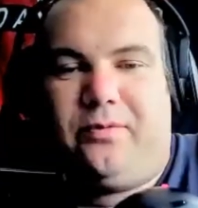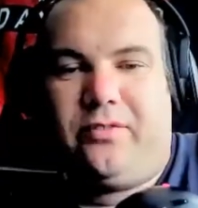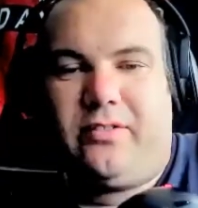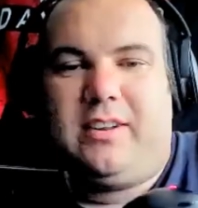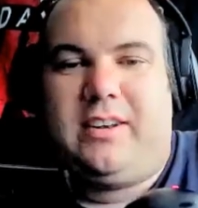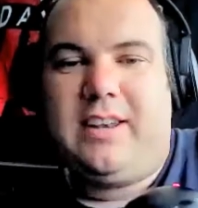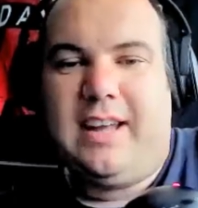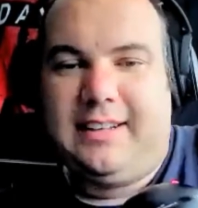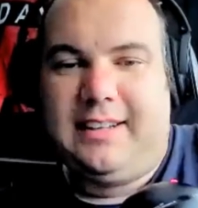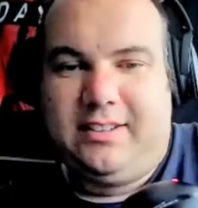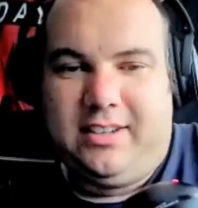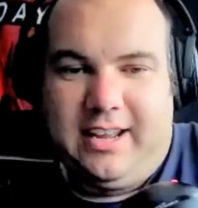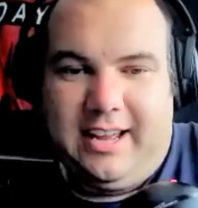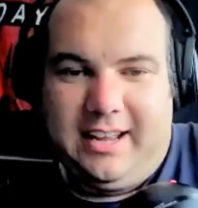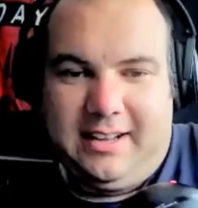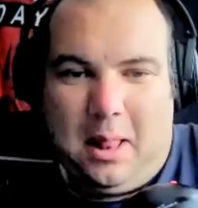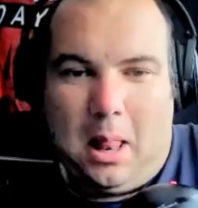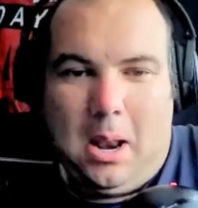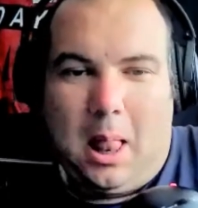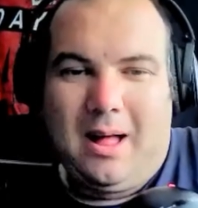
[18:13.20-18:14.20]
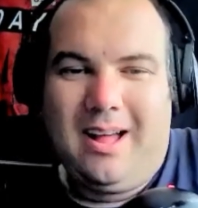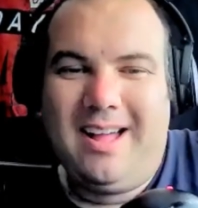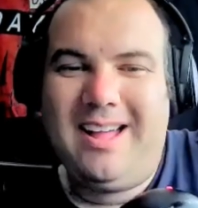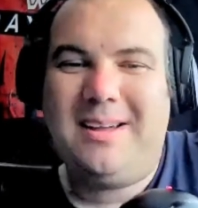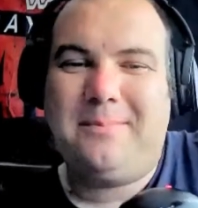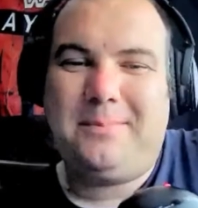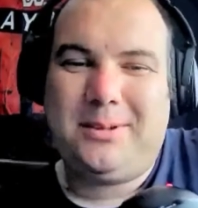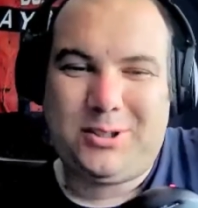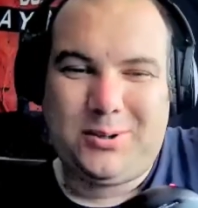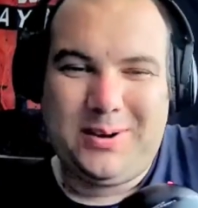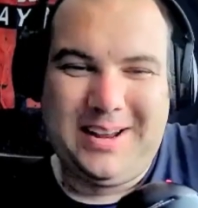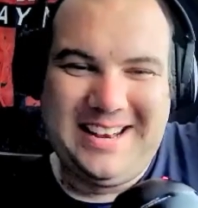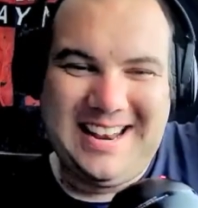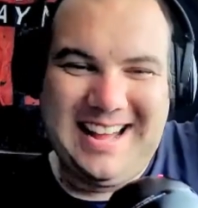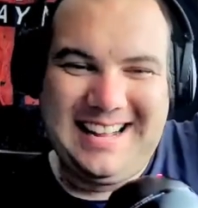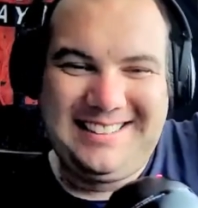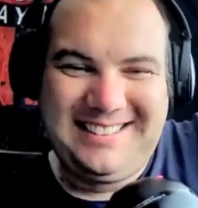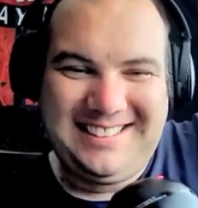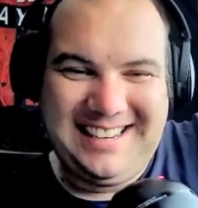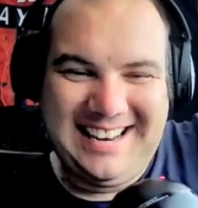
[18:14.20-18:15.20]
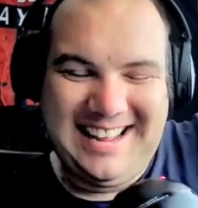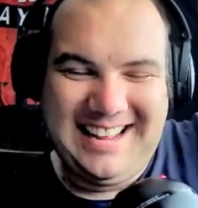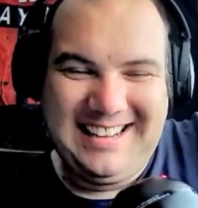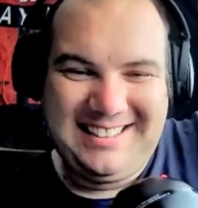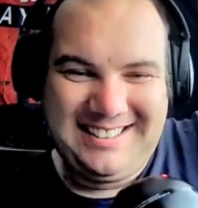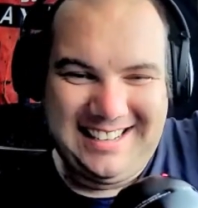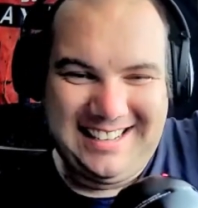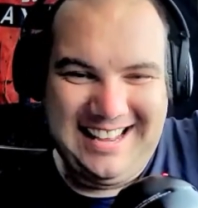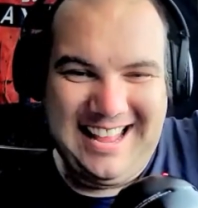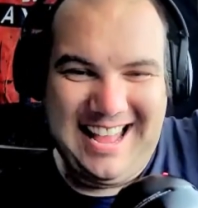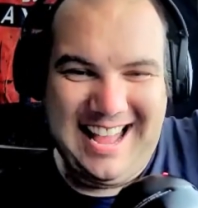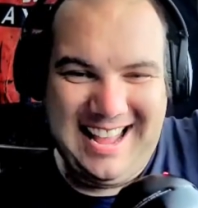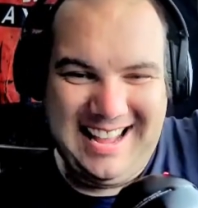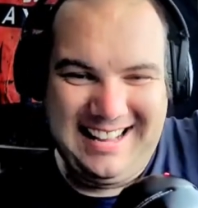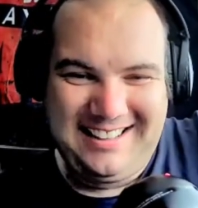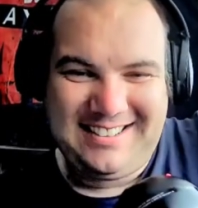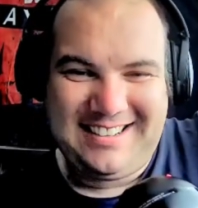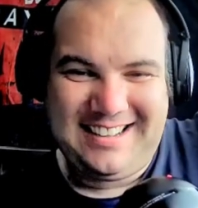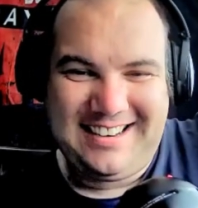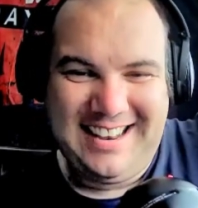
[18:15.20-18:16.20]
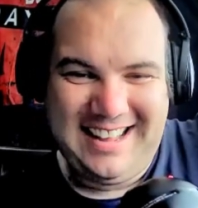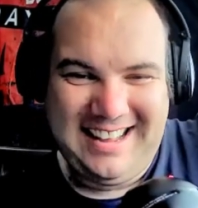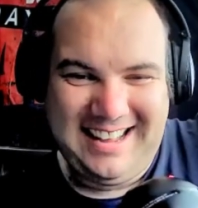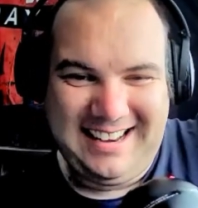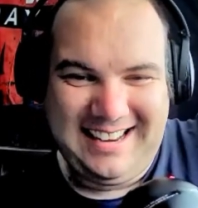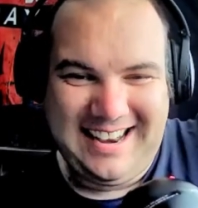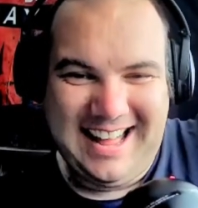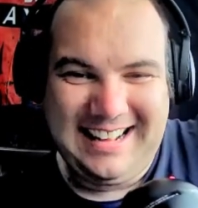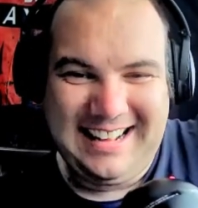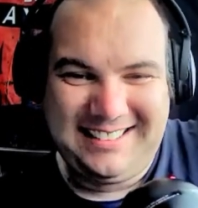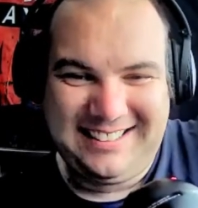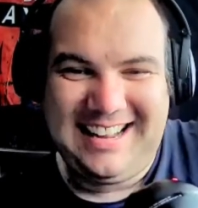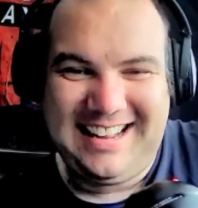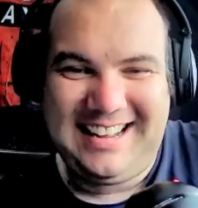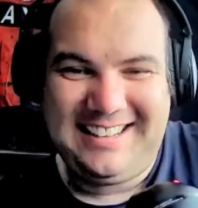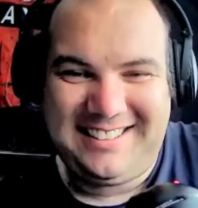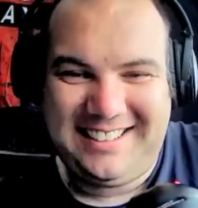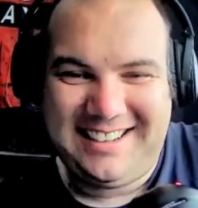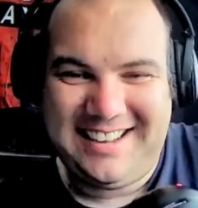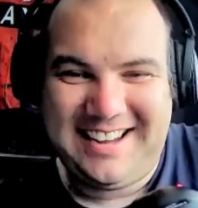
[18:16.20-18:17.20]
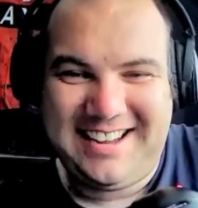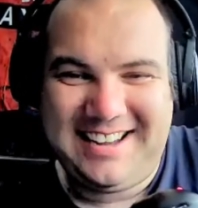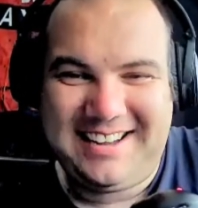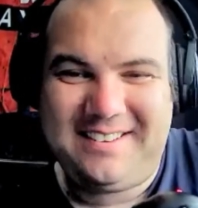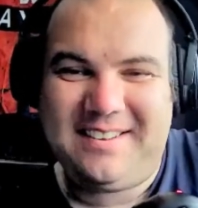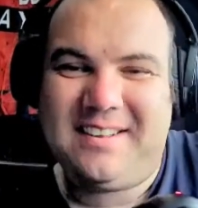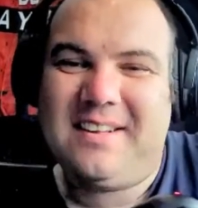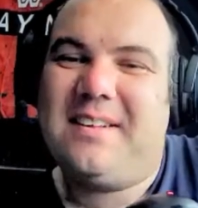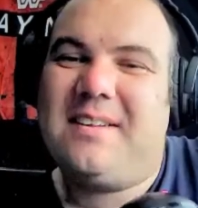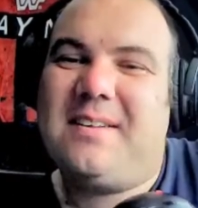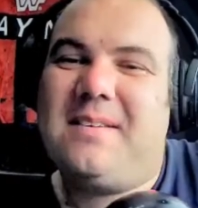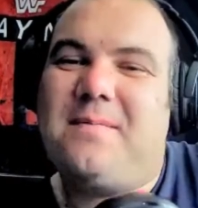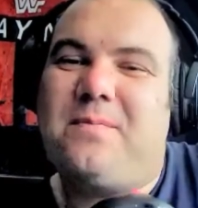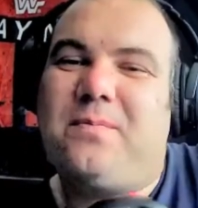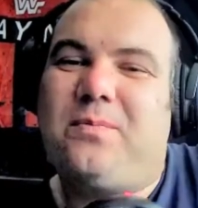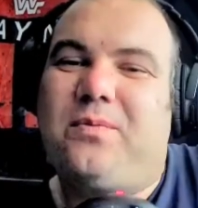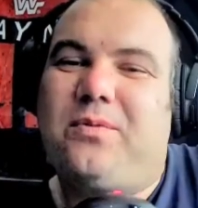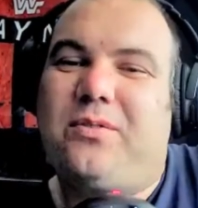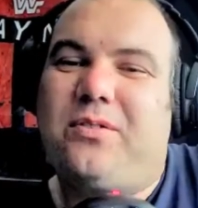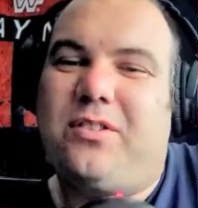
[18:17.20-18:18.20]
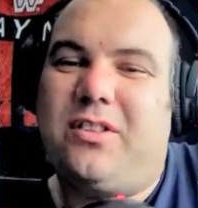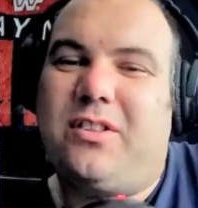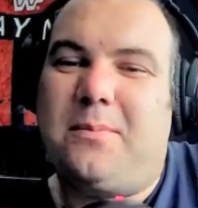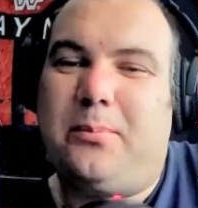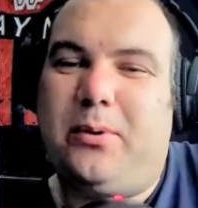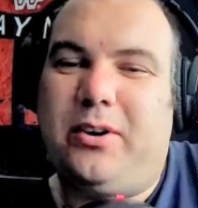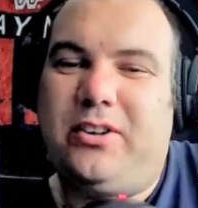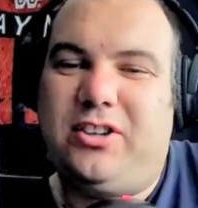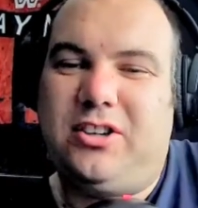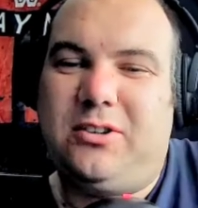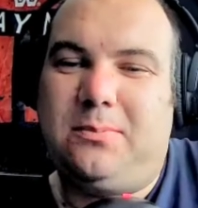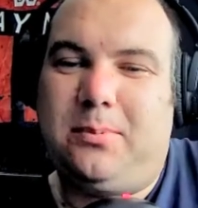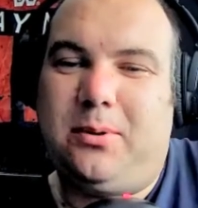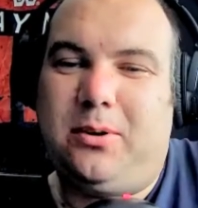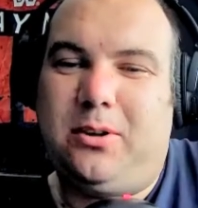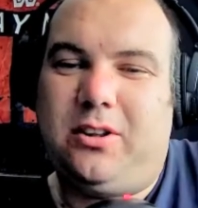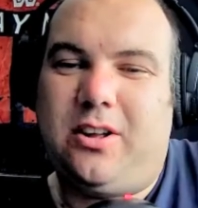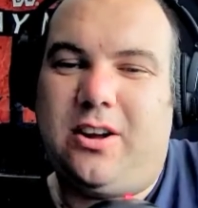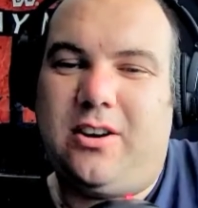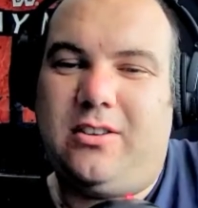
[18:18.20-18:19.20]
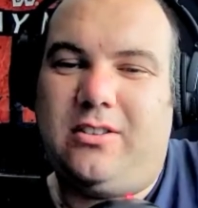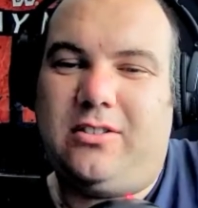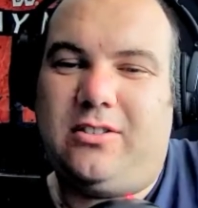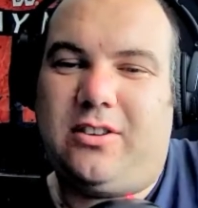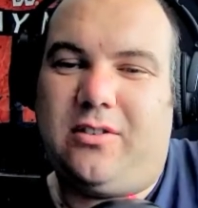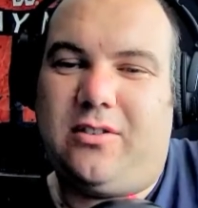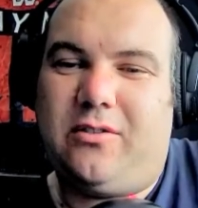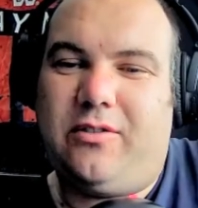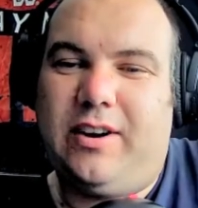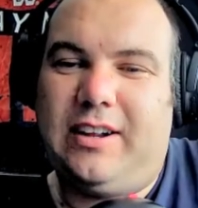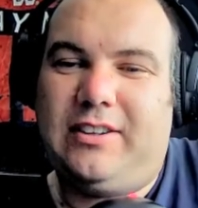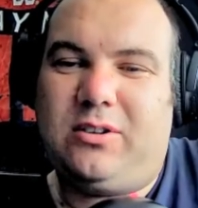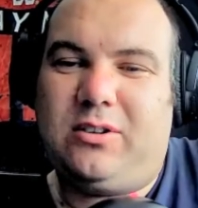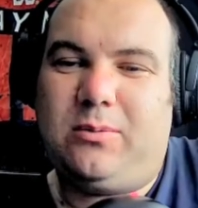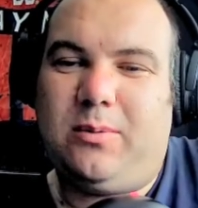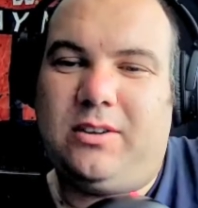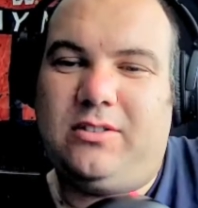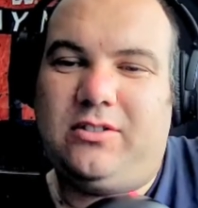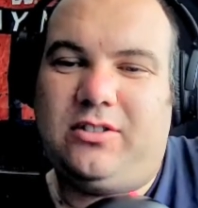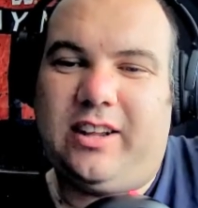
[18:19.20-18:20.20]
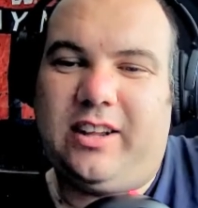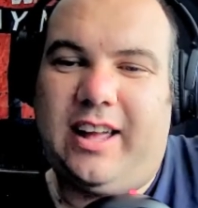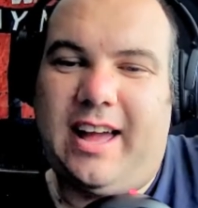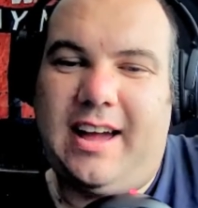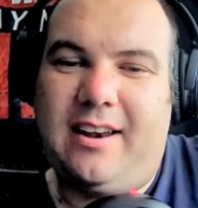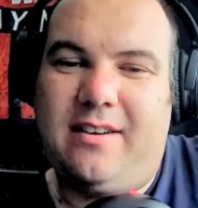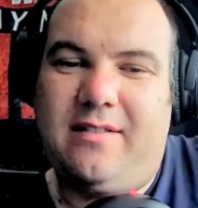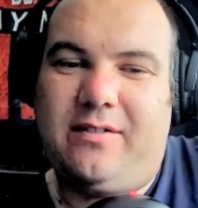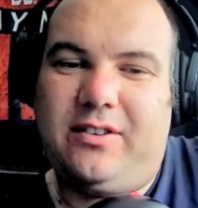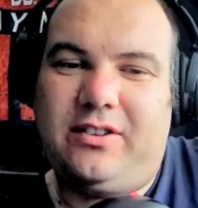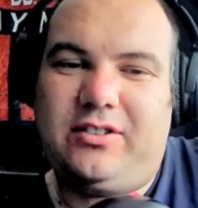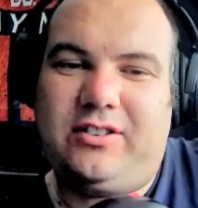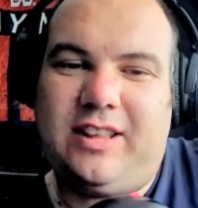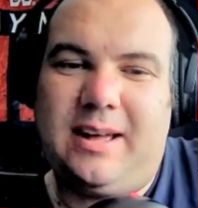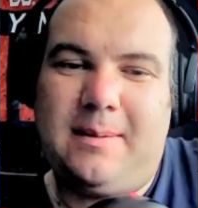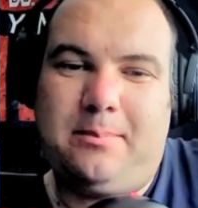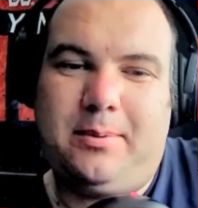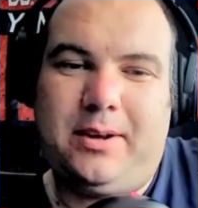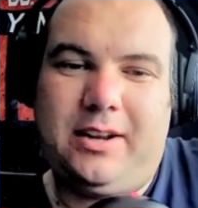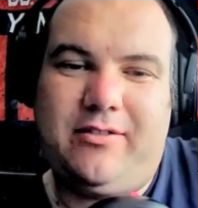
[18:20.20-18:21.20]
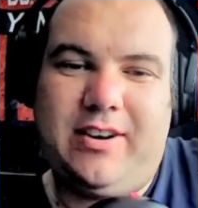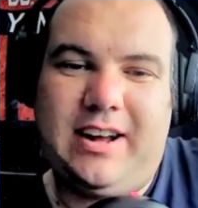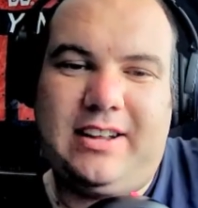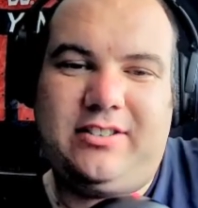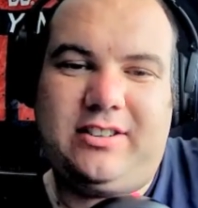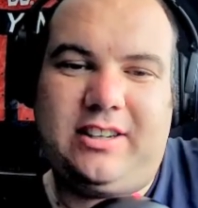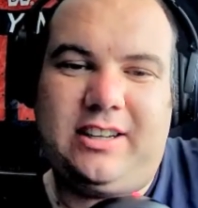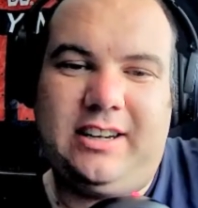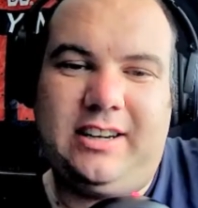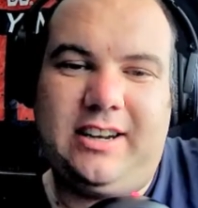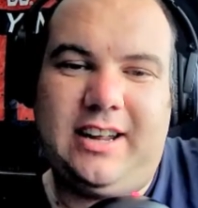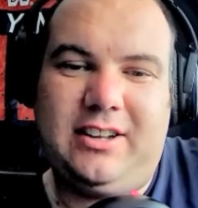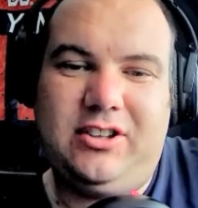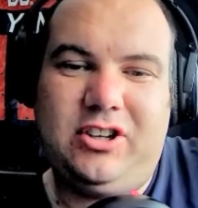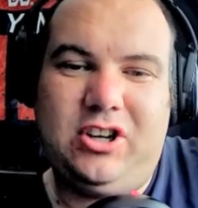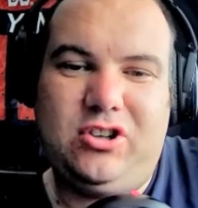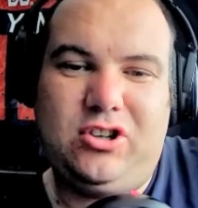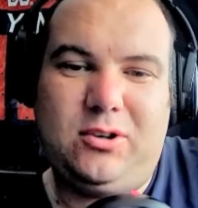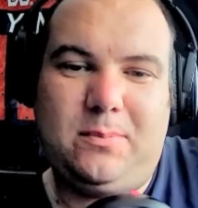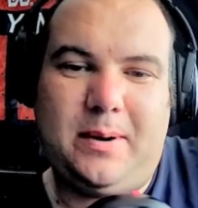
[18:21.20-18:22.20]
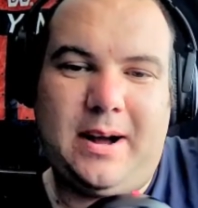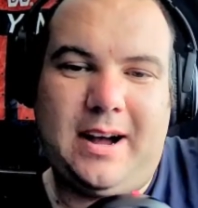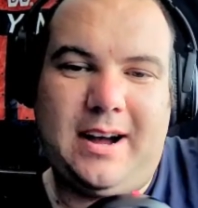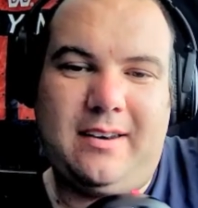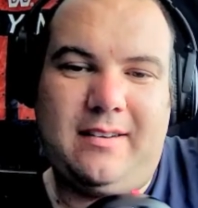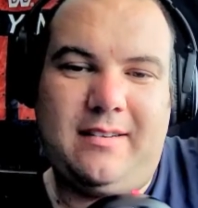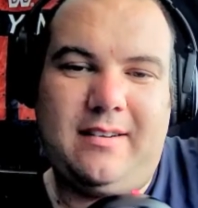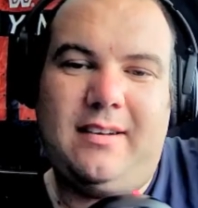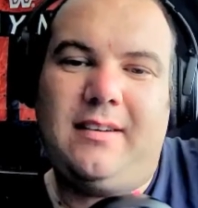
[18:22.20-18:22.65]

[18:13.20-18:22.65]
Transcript: and 1989, the British Bulldogs wrestled once again for Stampede Wrestling and New Japan